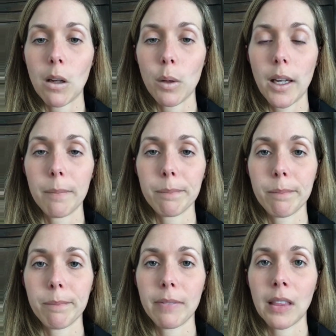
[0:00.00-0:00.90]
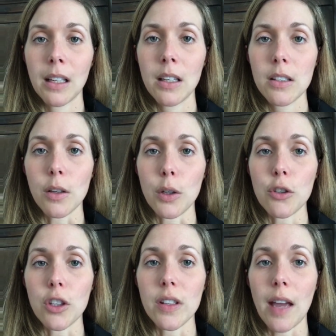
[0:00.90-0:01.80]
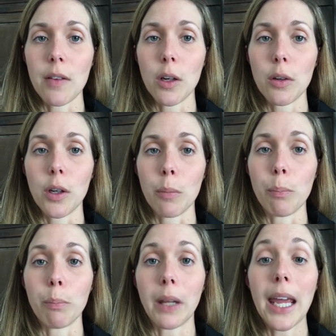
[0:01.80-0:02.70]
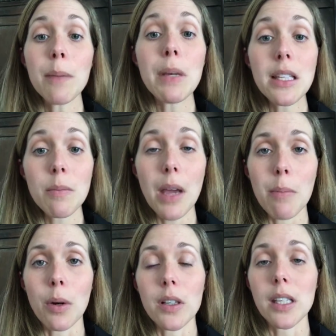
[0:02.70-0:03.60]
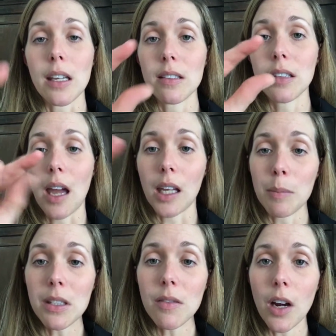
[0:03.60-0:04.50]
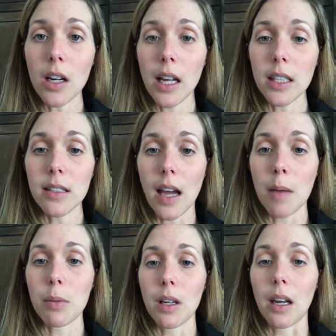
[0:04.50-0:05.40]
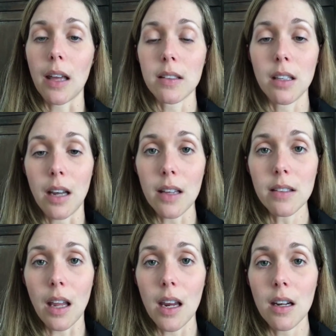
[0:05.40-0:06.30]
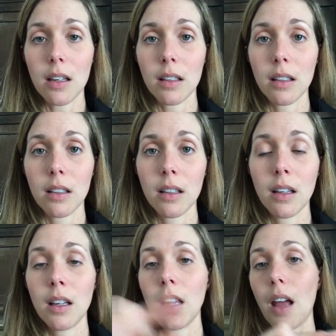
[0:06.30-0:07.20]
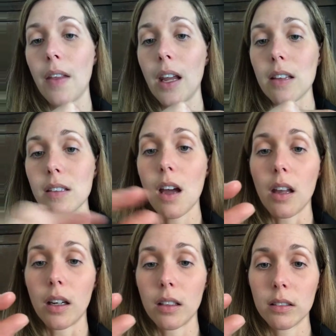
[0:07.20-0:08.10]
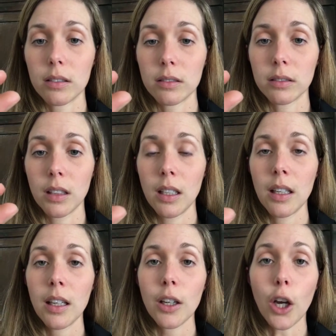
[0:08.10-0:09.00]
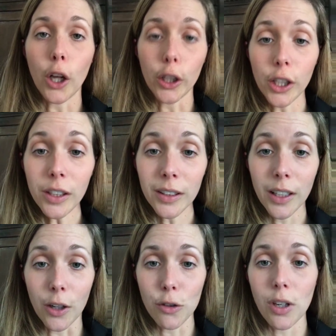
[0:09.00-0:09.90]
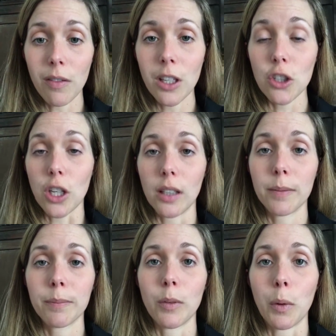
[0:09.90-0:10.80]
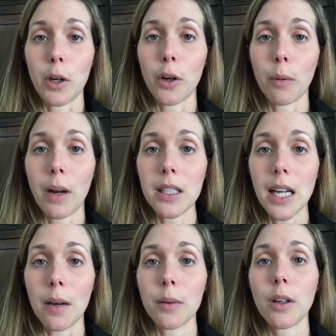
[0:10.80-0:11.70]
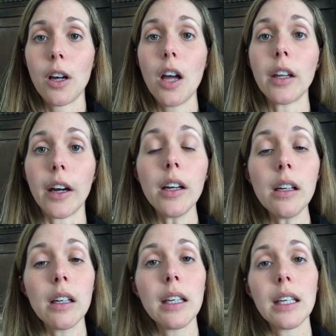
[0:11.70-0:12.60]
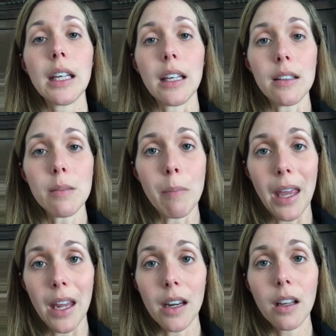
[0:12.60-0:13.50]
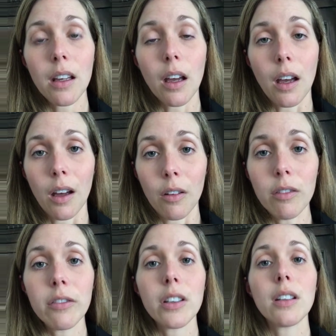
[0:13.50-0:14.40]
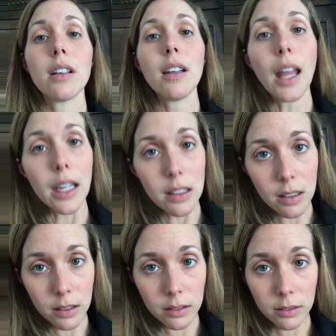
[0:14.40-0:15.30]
Okay. So you should have your blank piece of paper says the elements of art at the top. It has today's date, and then it has color. Color, here's your definition, what you're going to write down. Color is made of light.